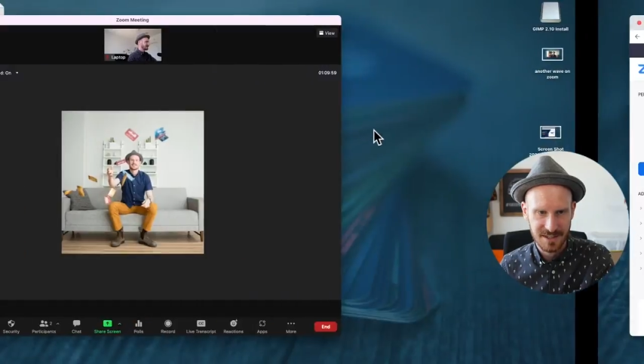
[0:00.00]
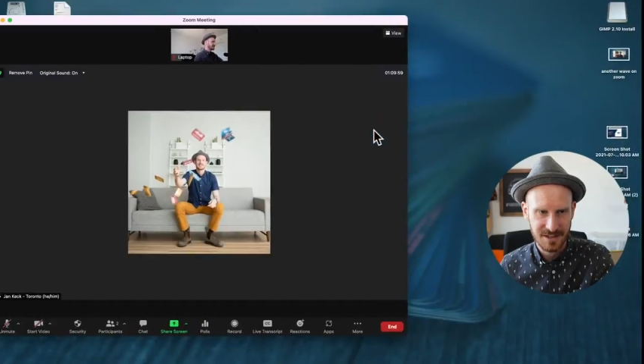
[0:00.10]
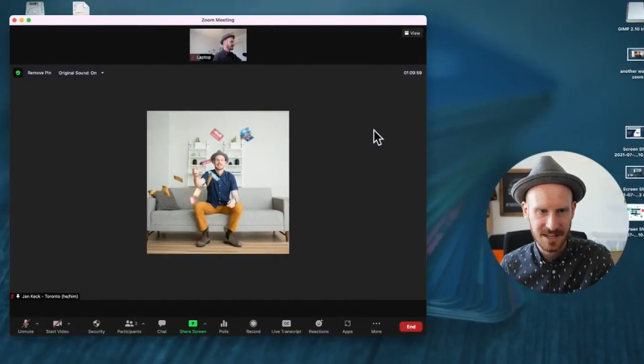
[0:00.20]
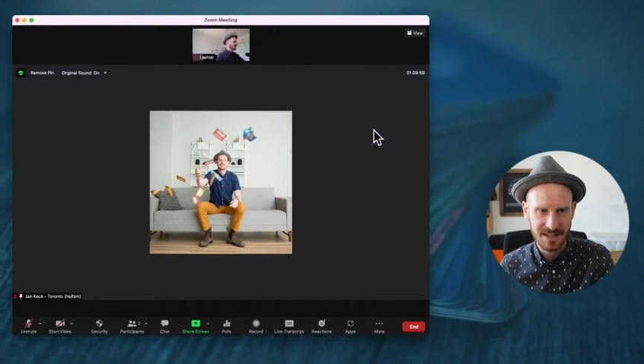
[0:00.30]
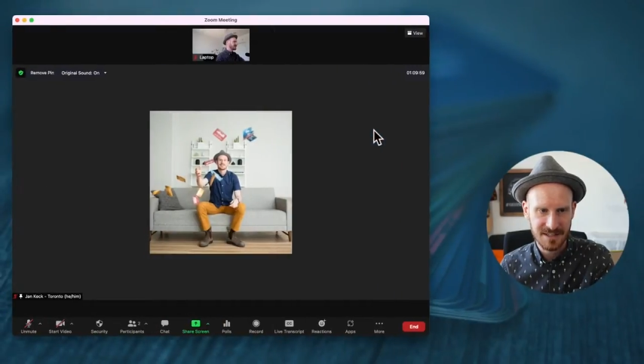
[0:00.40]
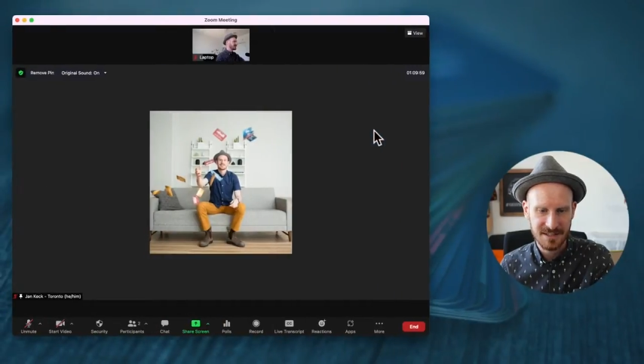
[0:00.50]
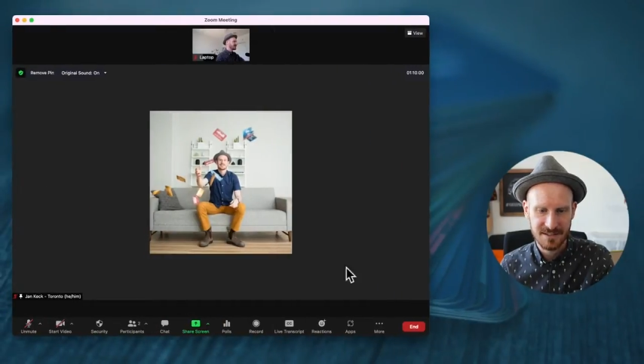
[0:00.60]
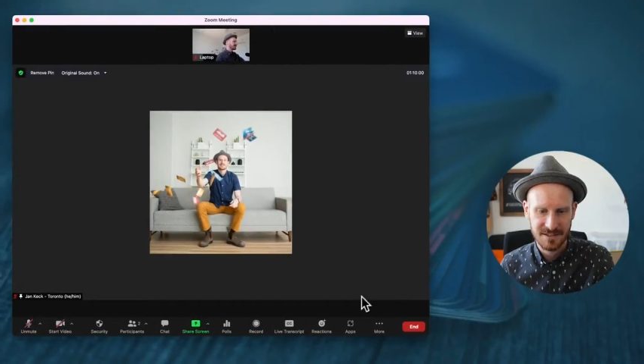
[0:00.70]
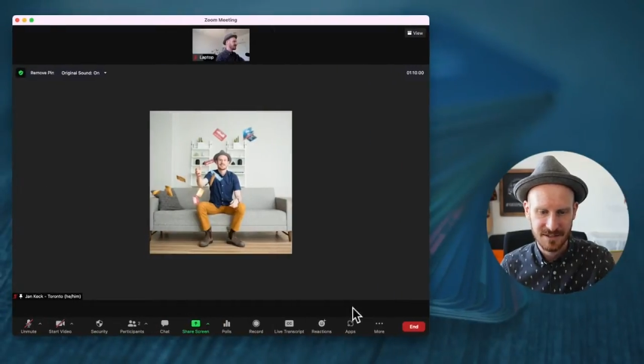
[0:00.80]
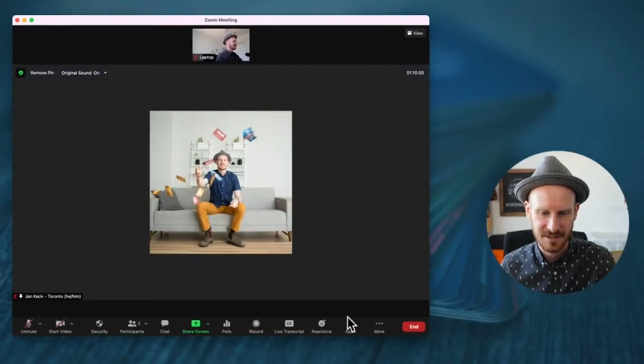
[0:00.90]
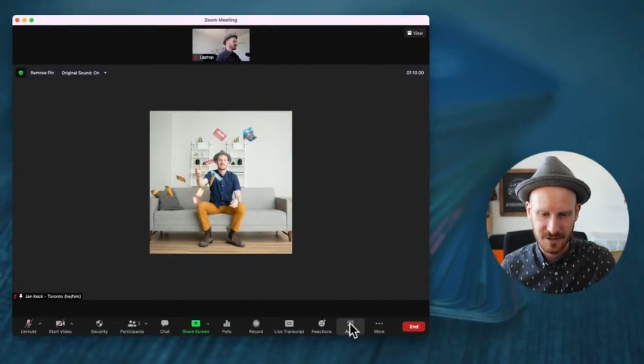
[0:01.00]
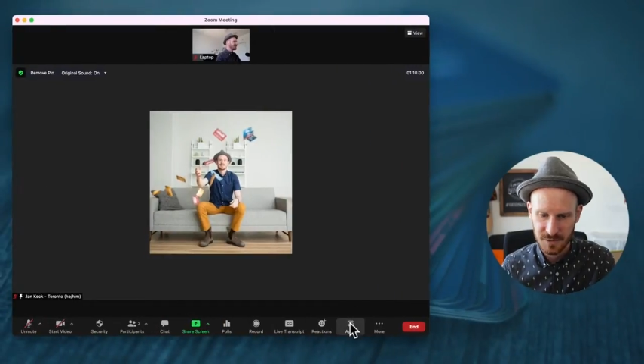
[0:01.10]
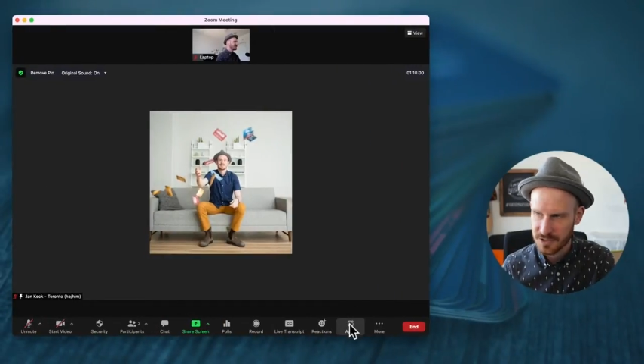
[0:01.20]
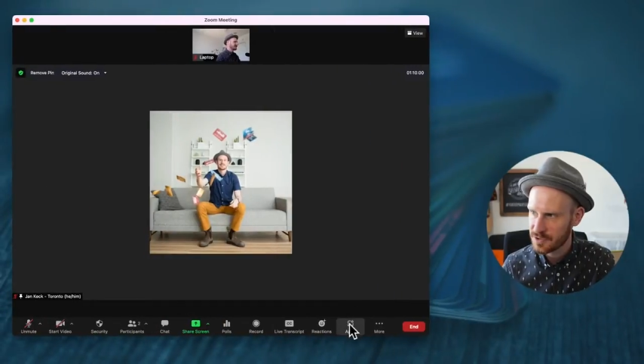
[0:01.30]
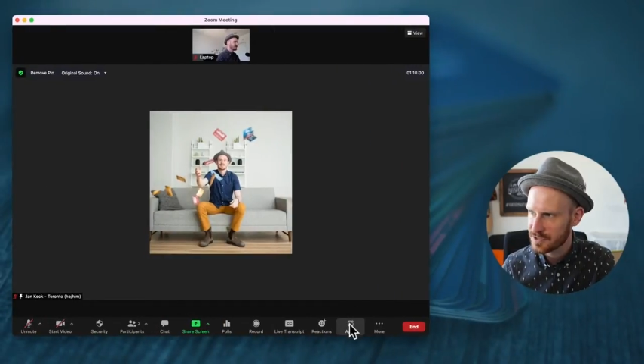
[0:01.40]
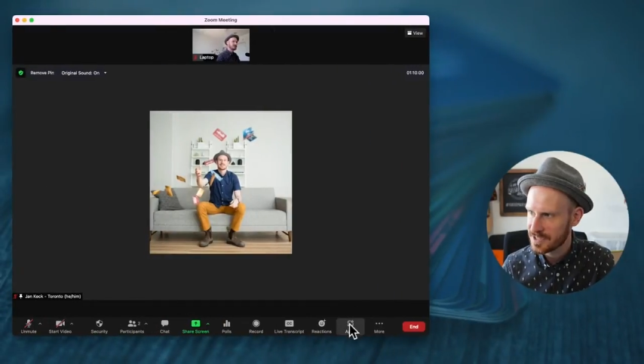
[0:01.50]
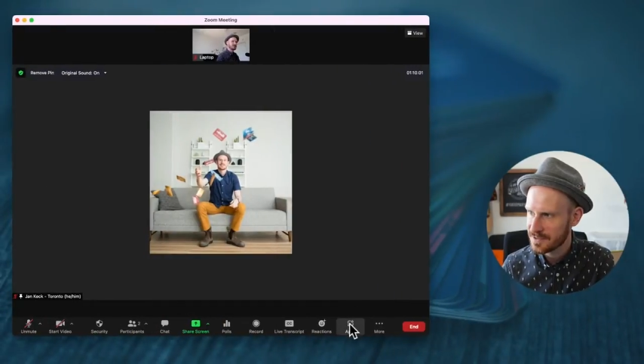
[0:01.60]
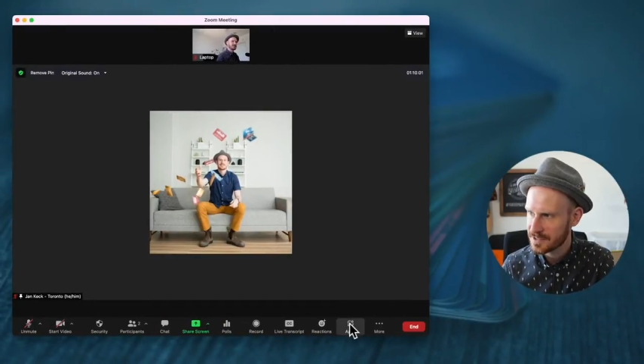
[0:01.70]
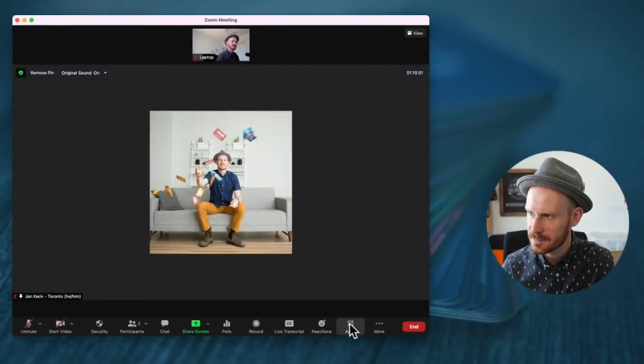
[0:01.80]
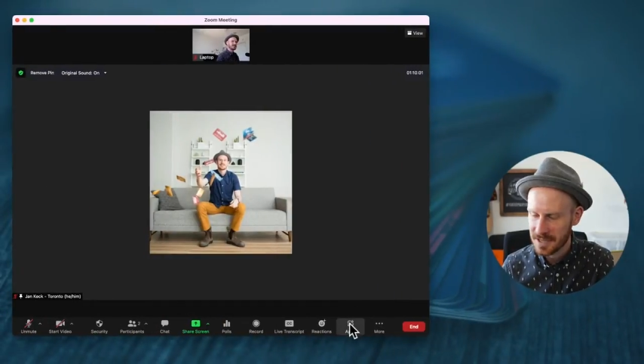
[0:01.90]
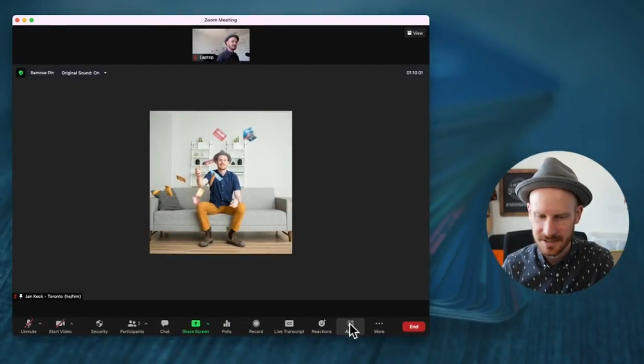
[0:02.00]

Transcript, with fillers: And then, once you see this